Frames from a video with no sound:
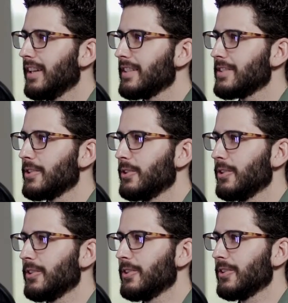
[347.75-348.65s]
So, That's
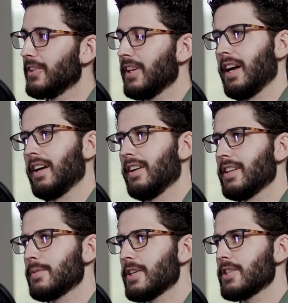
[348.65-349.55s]
huge. Yeah,
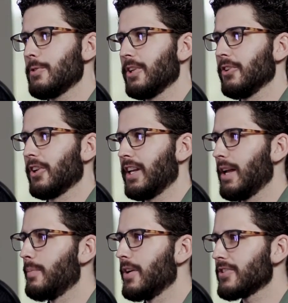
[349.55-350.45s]
yeah. Especially when you're looking
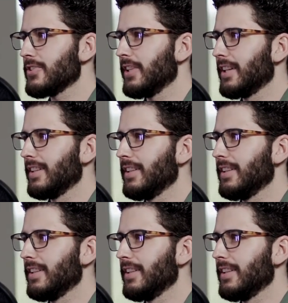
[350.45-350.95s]
at books like